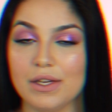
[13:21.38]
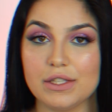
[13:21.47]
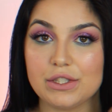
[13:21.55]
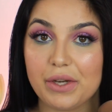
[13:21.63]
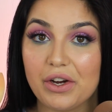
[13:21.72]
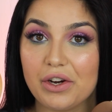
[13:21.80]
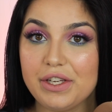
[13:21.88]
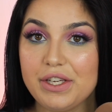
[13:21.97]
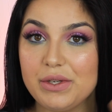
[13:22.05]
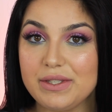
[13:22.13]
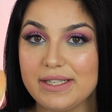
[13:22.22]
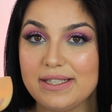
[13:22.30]
So I already
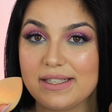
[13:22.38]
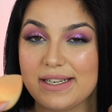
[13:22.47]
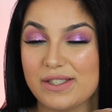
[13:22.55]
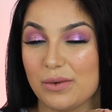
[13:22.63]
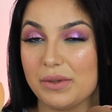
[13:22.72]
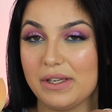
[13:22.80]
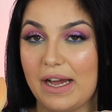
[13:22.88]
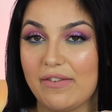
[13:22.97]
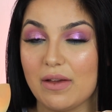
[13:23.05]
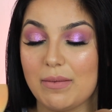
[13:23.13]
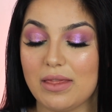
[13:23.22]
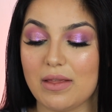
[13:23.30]
used these and I don't really have
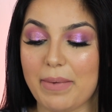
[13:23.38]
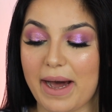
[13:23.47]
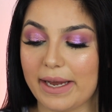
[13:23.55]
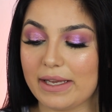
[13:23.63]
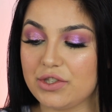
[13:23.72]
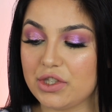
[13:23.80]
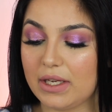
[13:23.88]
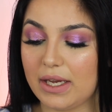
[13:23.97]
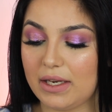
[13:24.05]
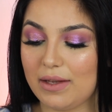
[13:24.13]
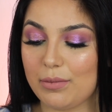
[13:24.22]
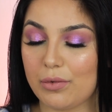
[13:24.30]
them in the packaging
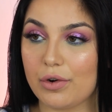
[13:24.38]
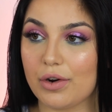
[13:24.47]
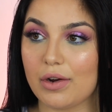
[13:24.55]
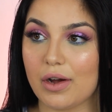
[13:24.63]
anymore.